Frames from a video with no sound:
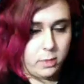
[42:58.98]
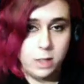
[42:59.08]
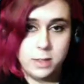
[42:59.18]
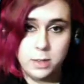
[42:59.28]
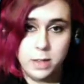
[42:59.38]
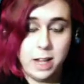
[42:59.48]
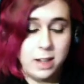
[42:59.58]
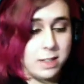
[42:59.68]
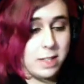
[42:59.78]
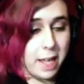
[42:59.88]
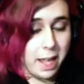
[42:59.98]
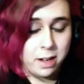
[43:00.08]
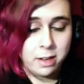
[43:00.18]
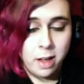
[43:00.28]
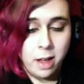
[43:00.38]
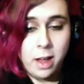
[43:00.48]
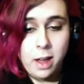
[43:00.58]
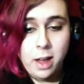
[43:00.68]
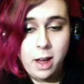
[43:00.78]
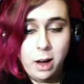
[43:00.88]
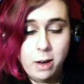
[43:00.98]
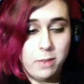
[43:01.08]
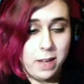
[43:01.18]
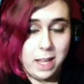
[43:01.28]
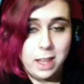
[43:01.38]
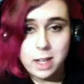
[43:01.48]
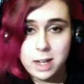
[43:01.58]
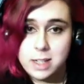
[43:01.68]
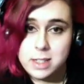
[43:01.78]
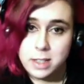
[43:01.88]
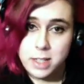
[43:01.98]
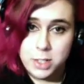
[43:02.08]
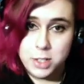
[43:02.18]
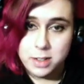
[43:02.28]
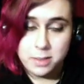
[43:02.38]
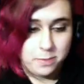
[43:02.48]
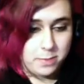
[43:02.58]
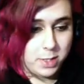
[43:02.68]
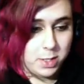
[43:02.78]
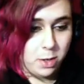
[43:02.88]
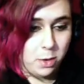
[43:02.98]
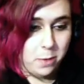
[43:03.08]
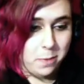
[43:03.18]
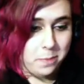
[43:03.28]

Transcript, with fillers: So that is the end of Alien Isolation. So